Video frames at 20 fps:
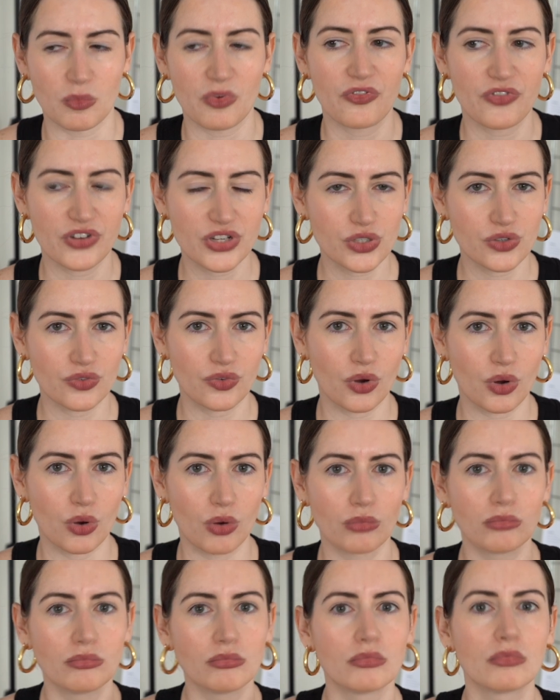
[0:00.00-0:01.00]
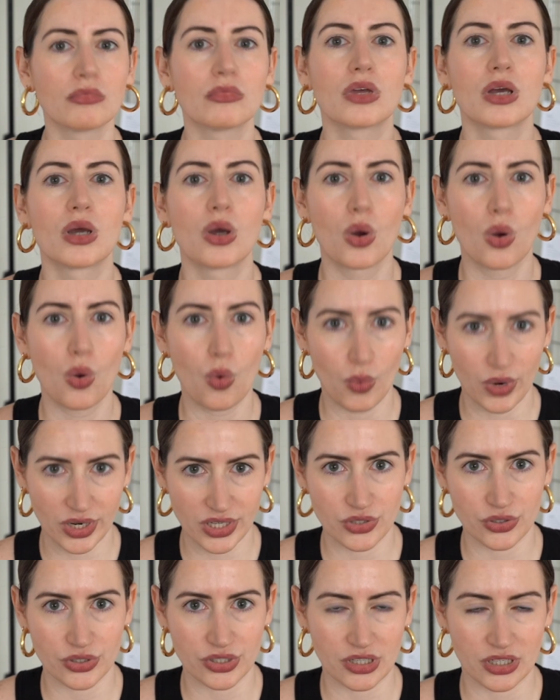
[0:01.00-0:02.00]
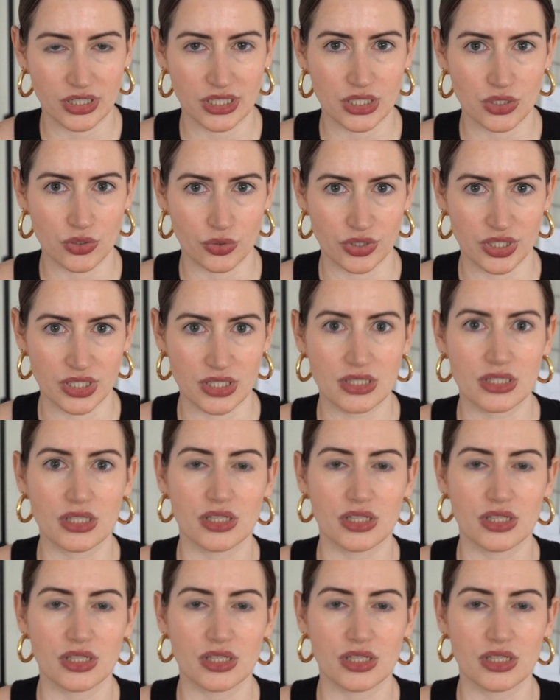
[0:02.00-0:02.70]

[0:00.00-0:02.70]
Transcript: First of all, where is your target audience?